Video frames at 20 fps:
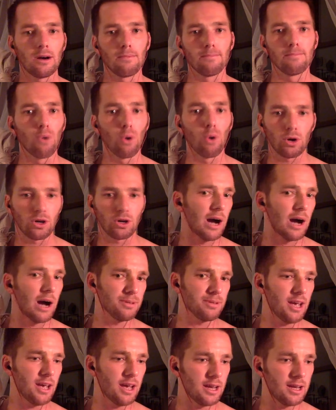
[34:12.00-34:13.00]
more
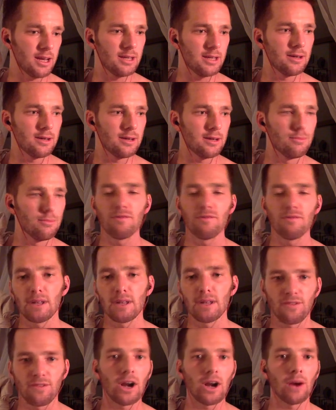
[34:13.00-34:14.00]
complicated
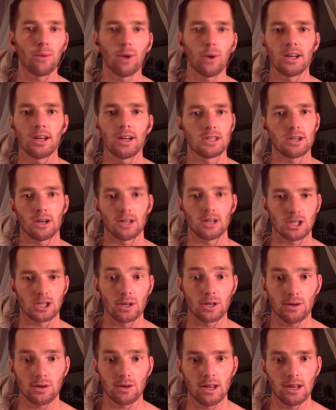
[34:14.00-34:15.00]
movements, if you're not ready to start
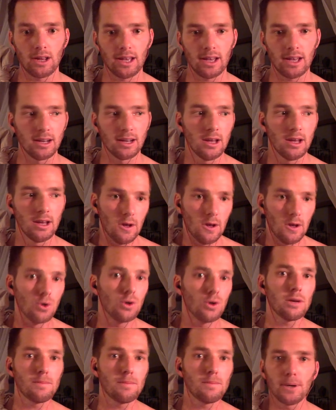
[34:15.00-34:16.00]
strength training yet. You
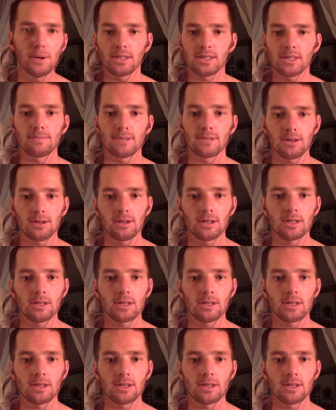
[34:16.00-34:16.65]
can build some serious